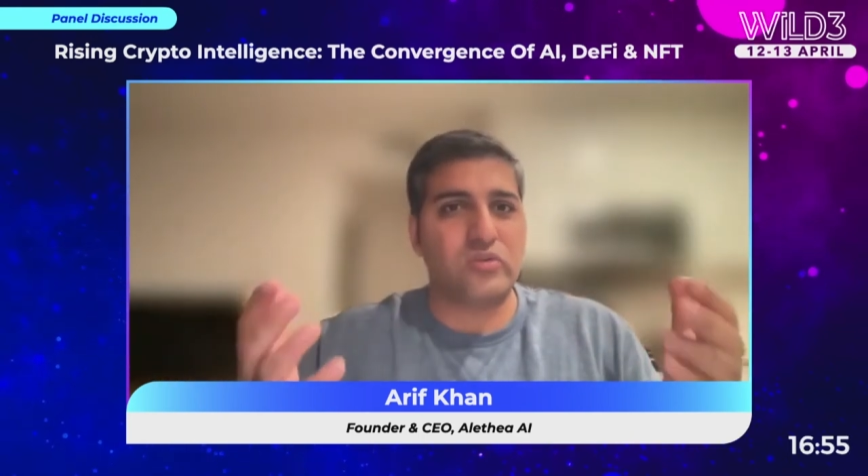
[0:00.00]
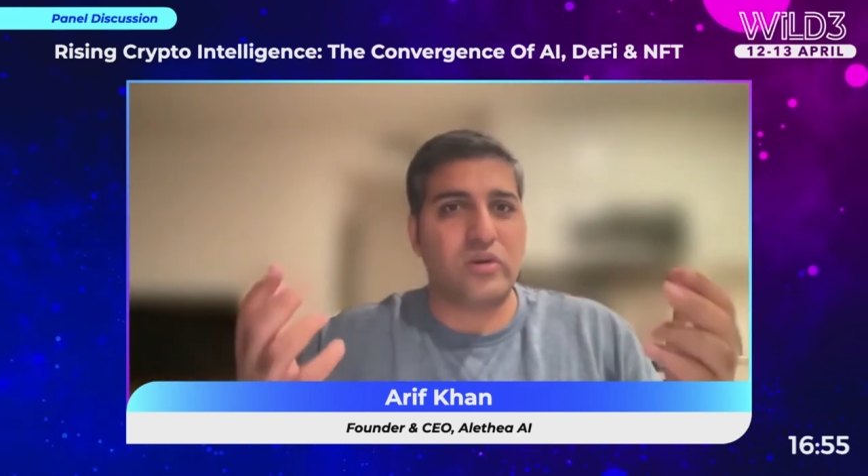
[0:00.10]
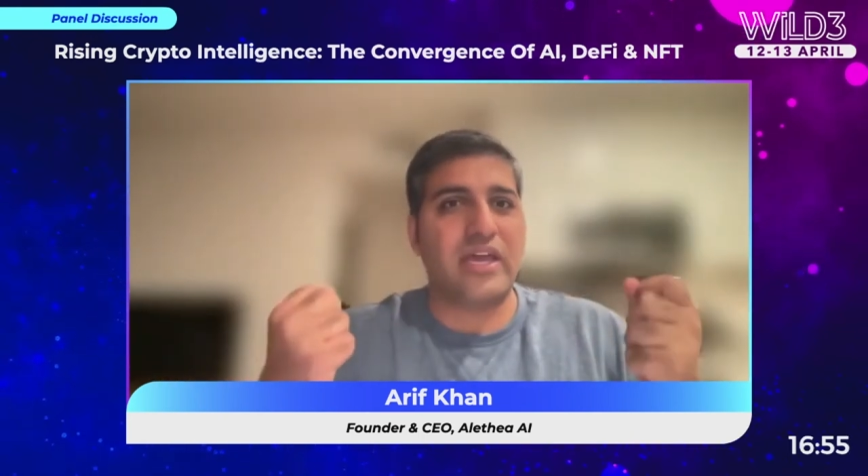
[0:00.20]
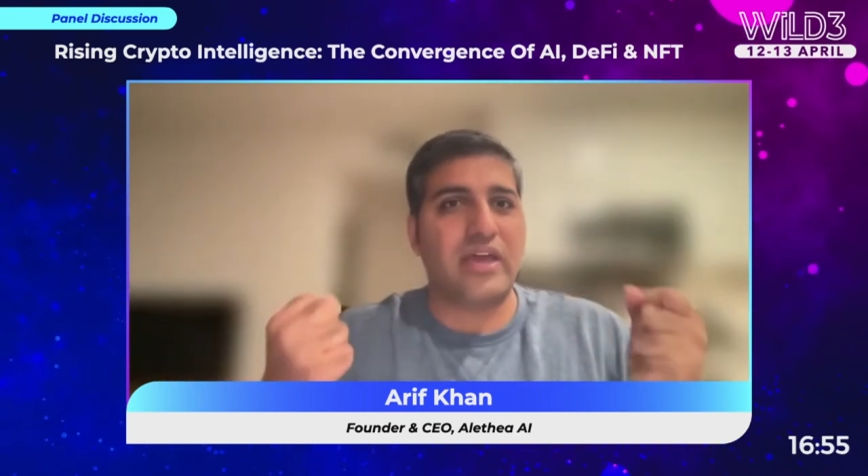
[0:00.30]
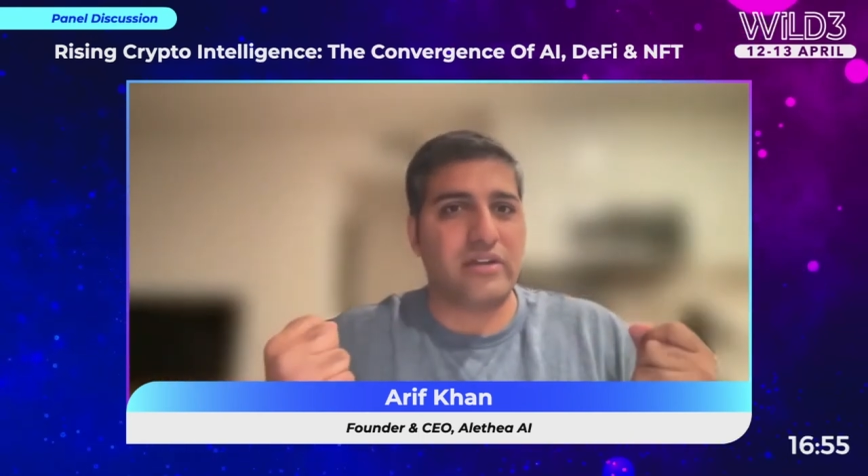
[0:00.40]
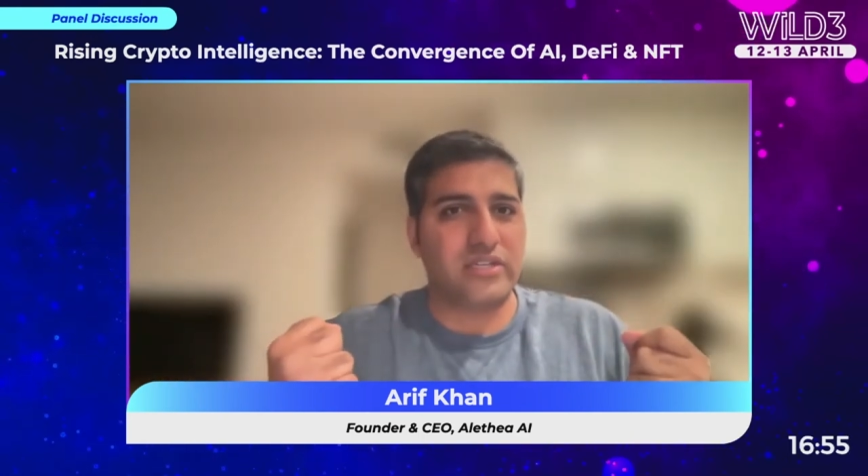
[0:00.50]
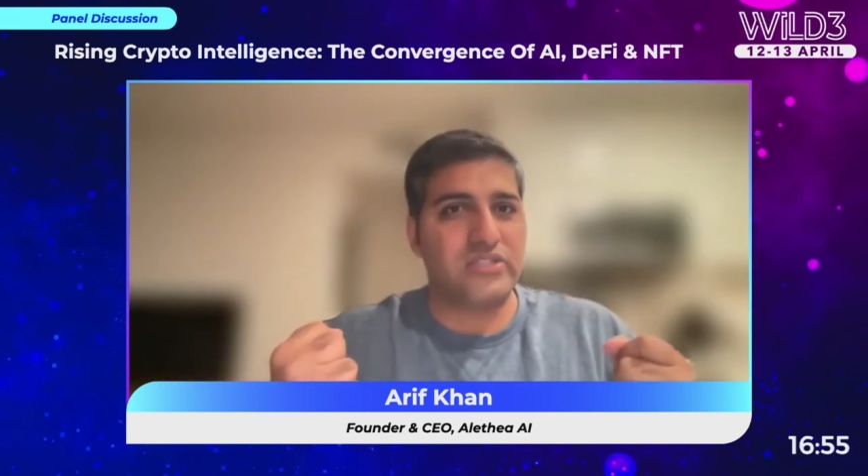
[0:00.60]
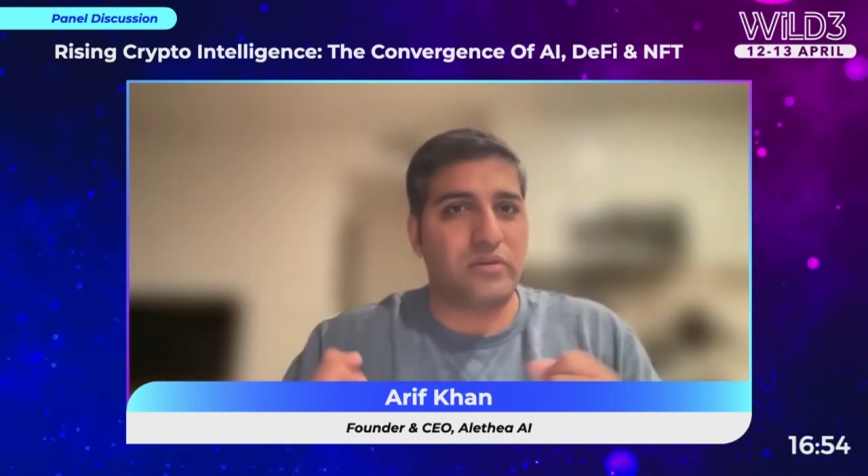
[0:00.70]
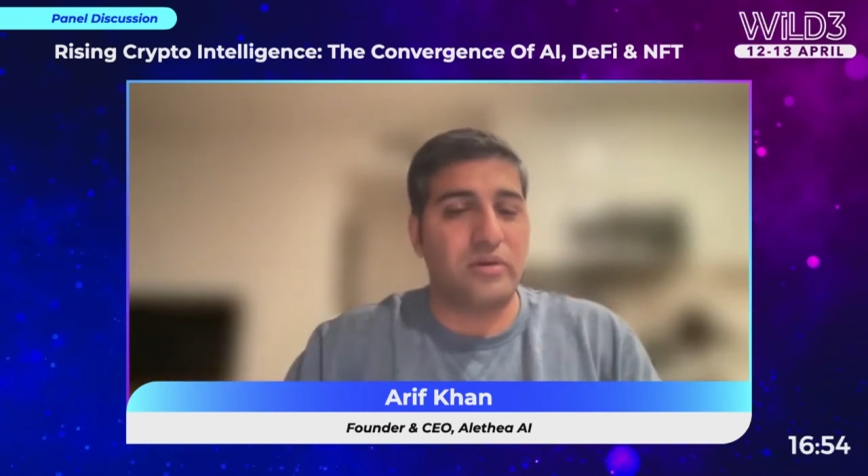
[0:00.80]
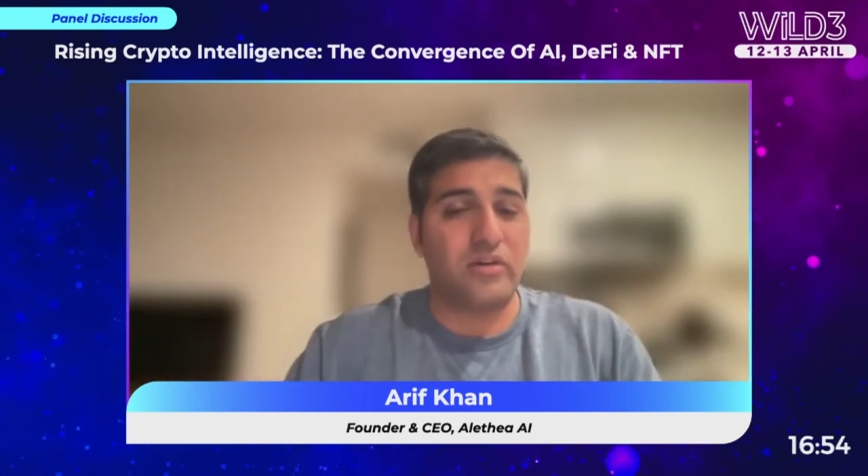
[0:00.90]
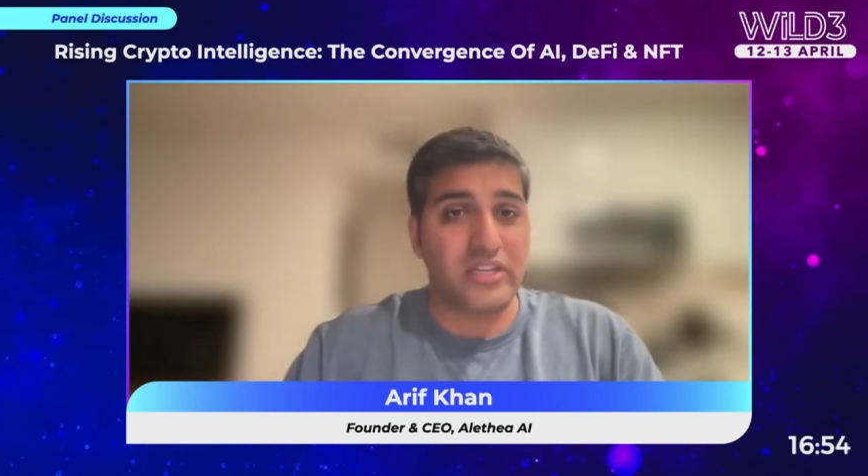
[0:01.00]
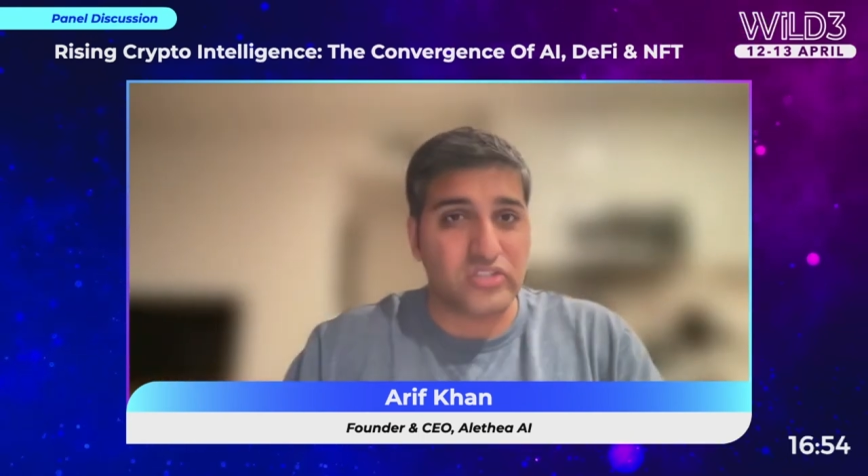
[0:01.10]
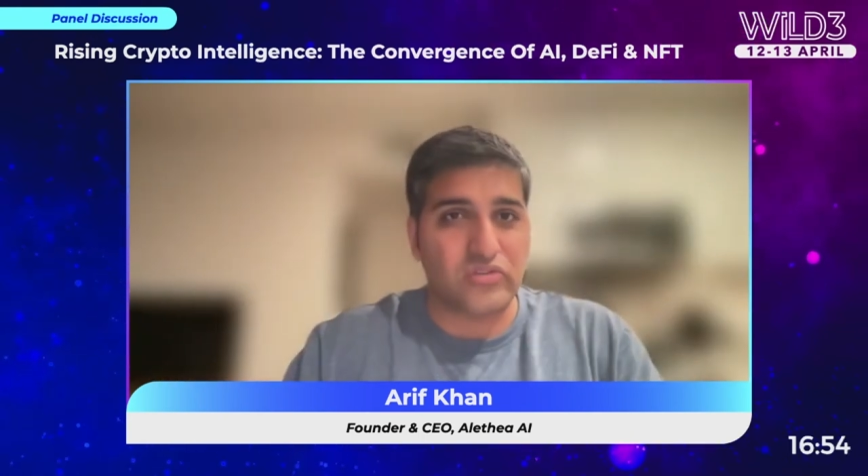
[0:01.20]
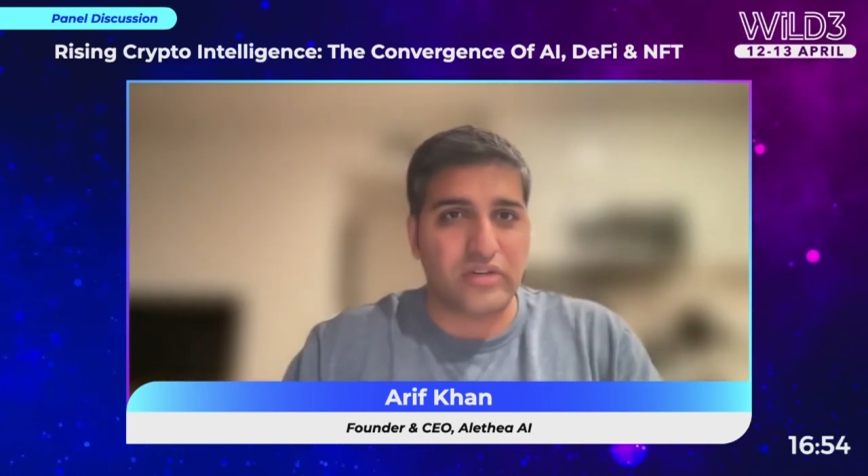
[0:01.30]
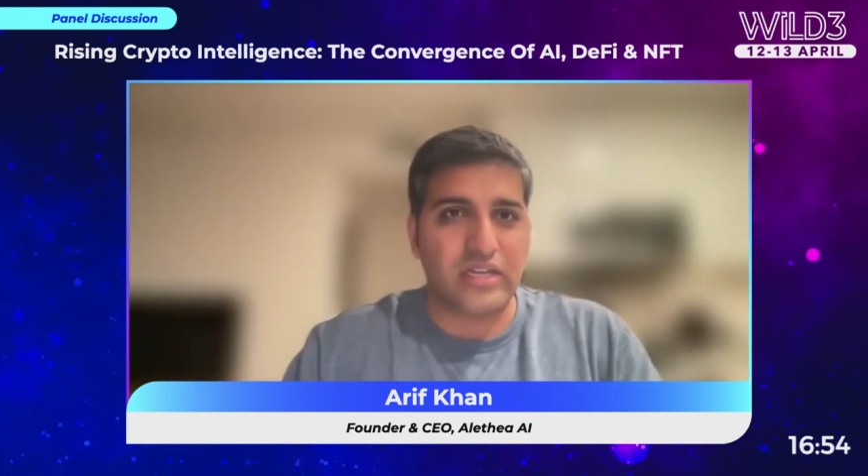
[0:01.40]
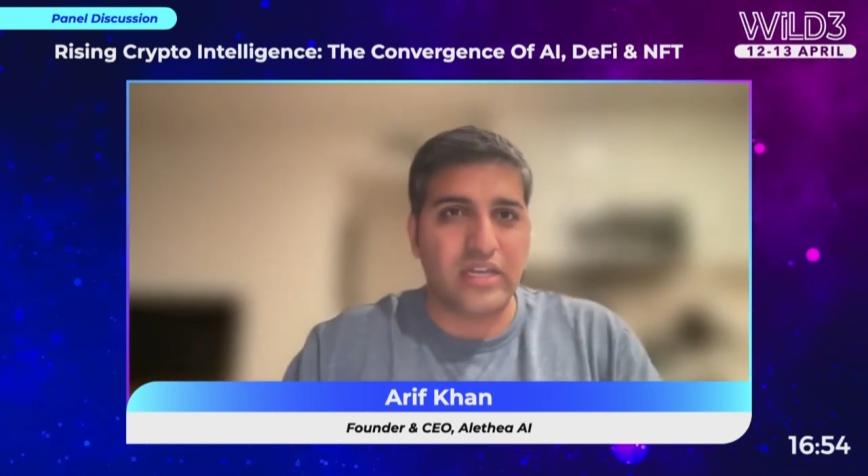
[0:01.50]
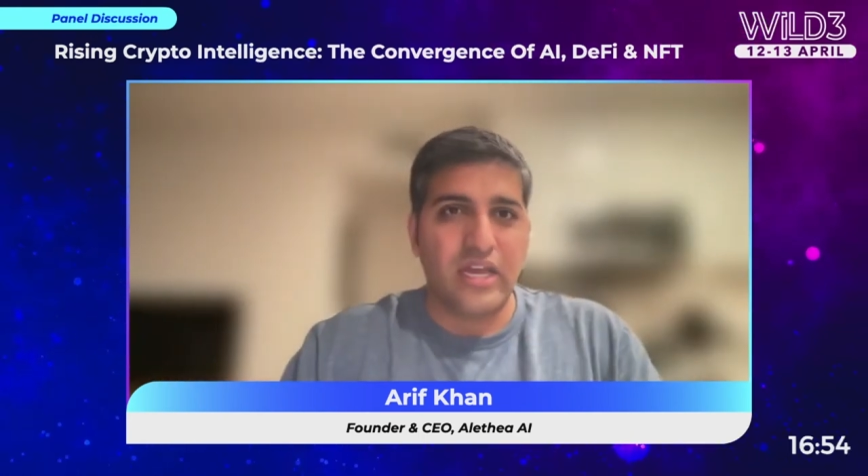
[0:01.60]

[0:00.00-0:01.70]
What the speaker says: are characters from our history.